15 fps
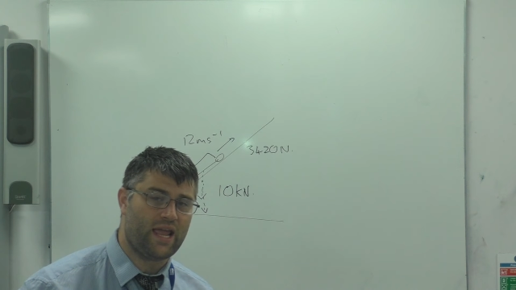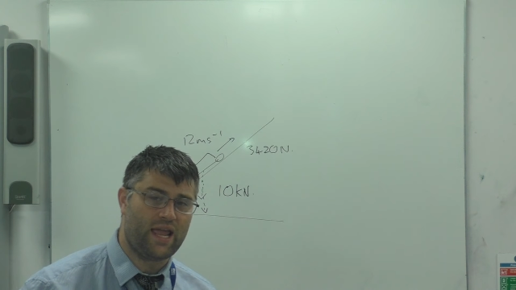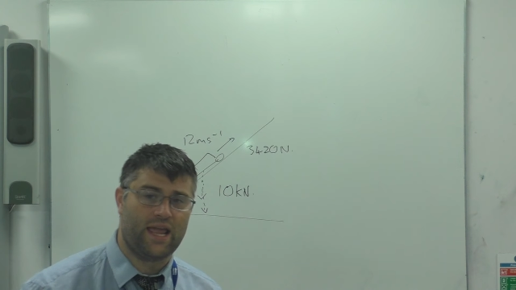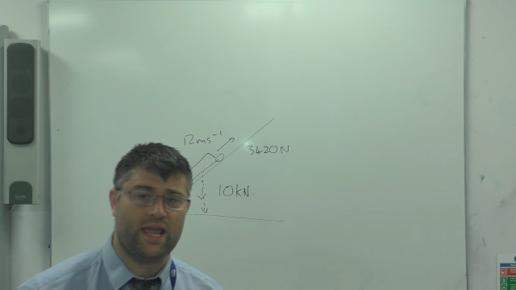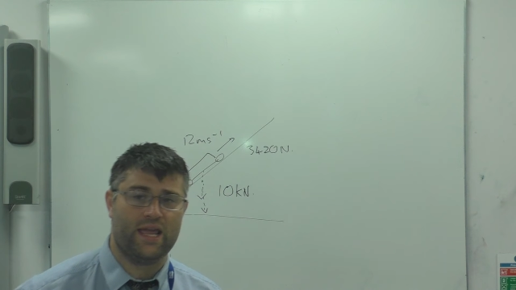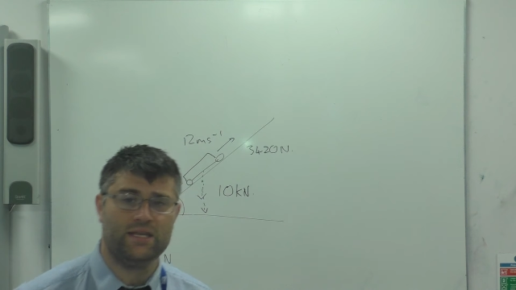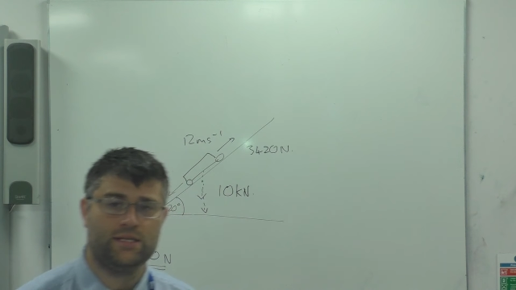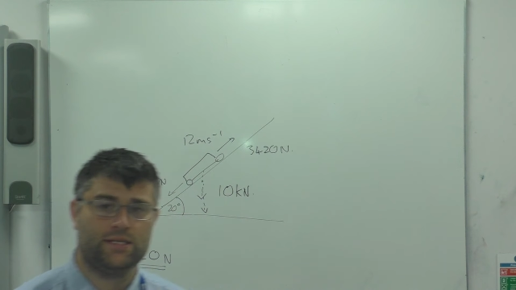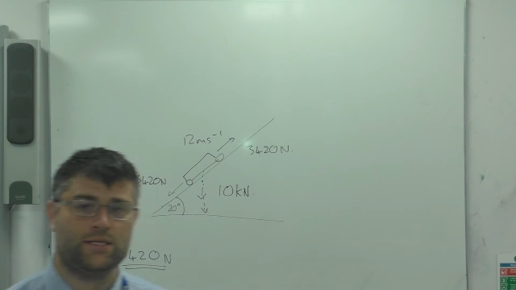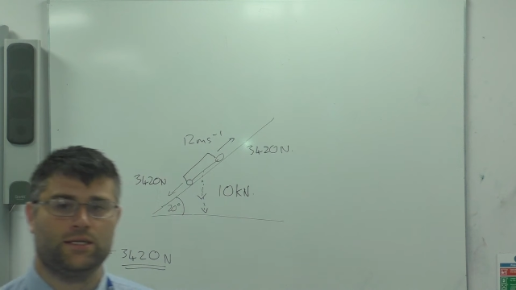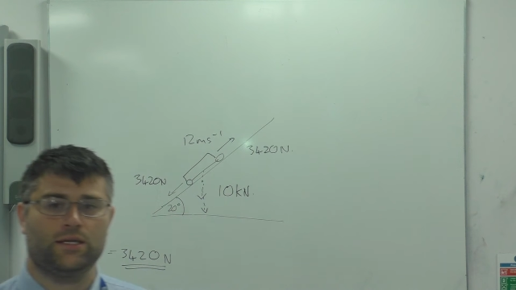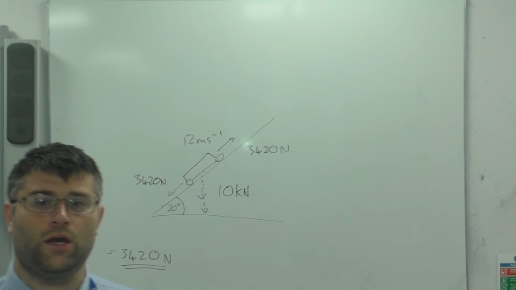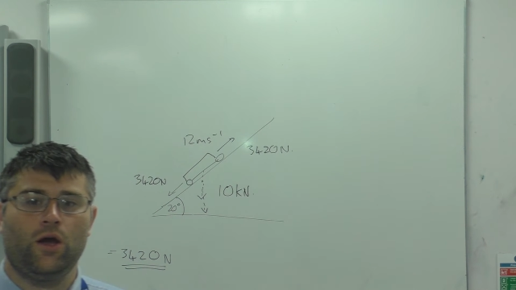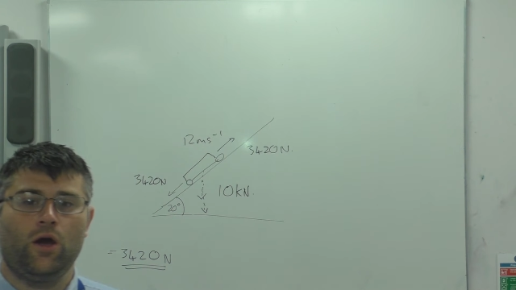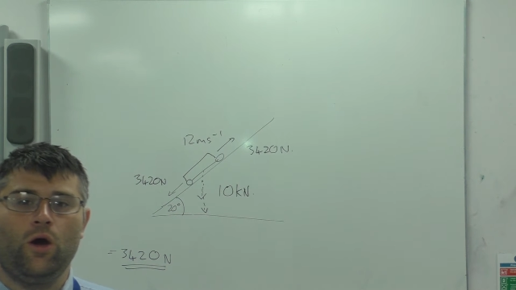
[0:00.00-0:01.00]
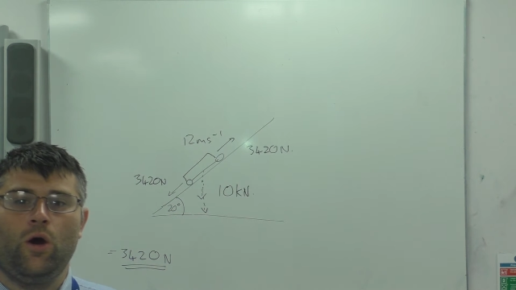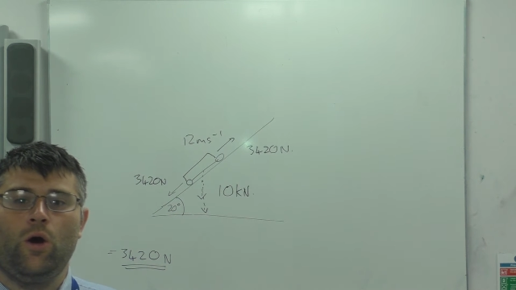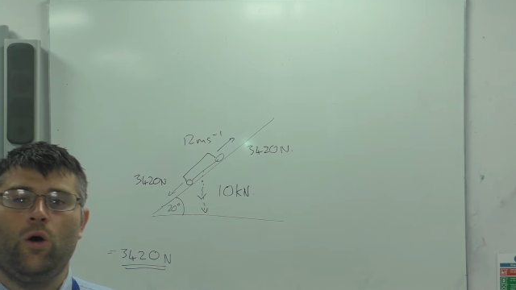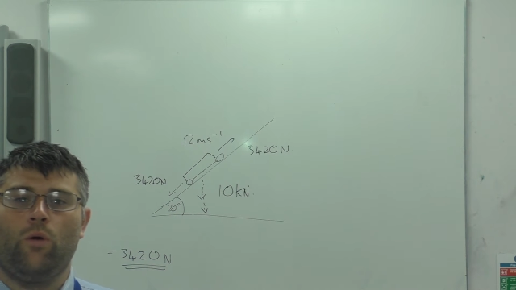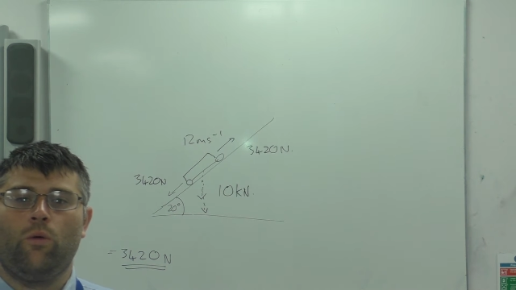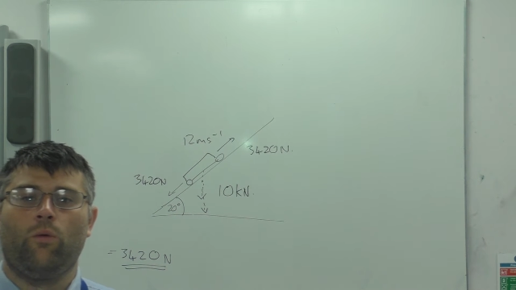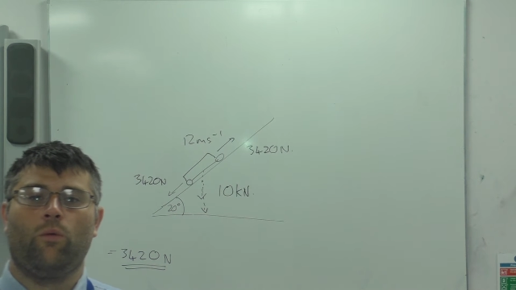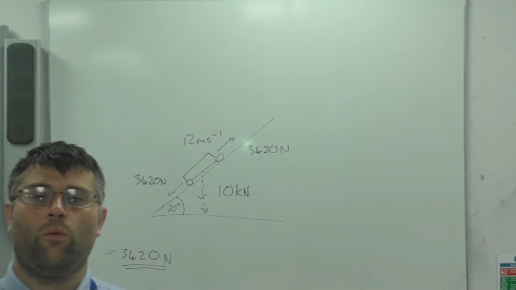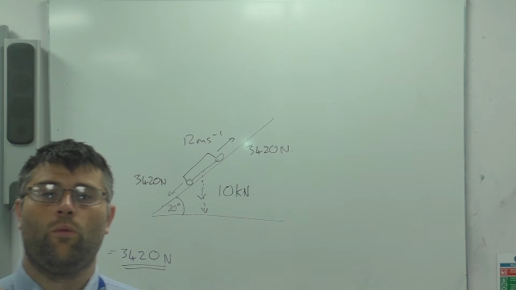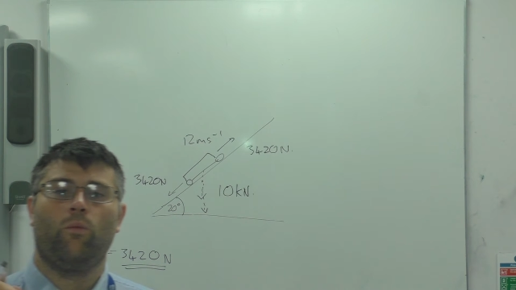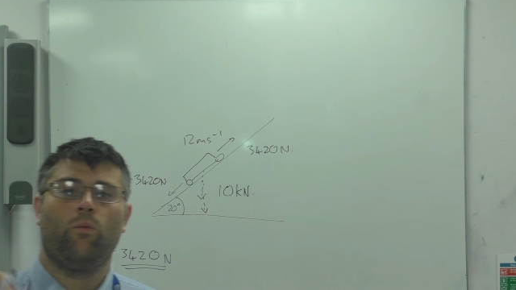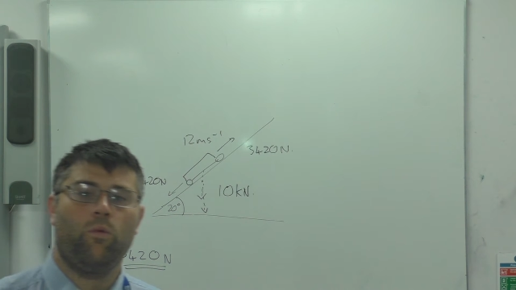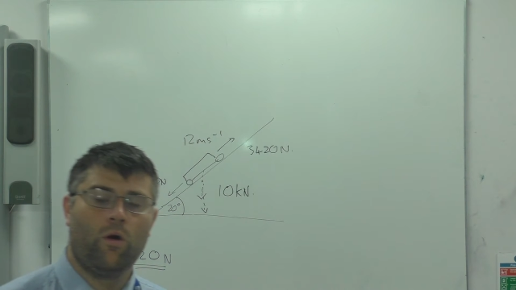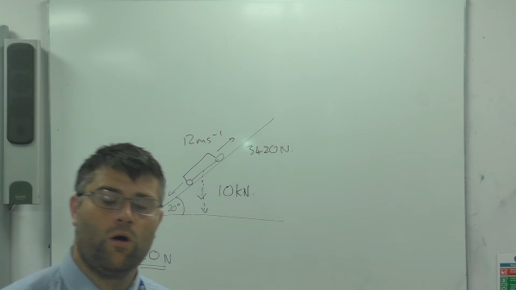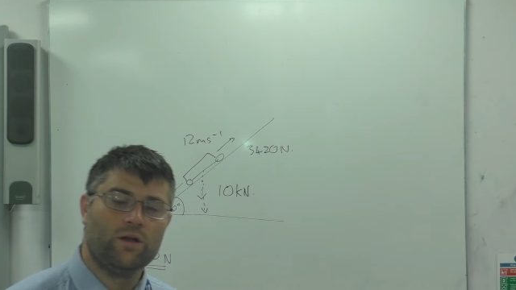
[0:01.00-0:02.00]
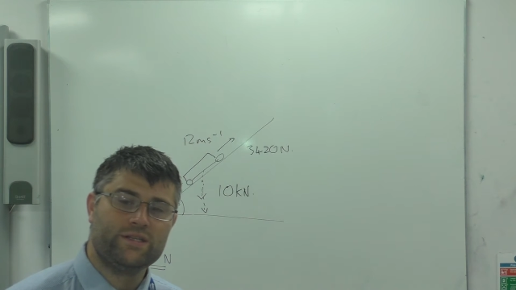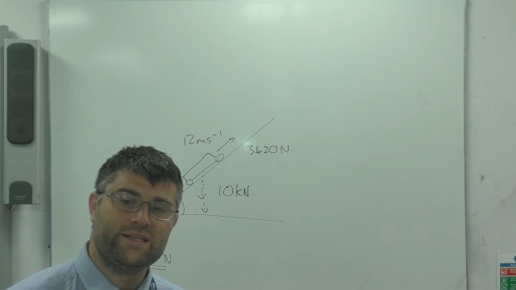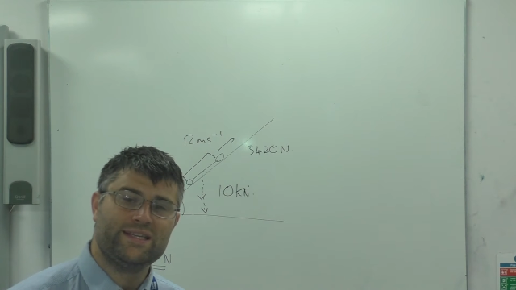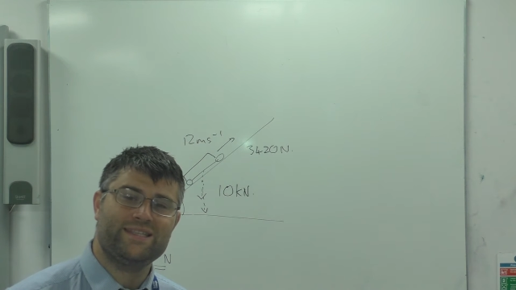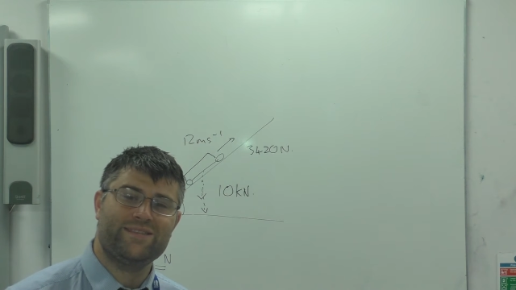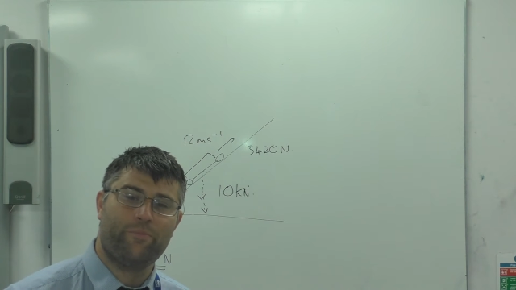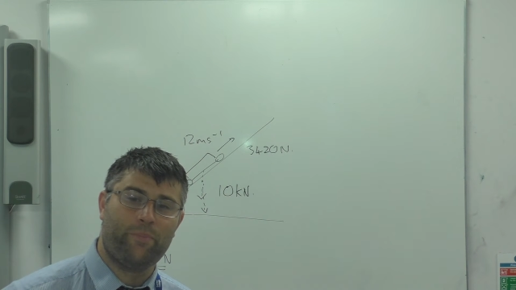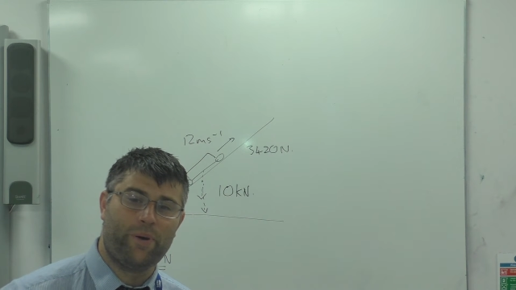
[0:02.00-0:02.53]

is, what is the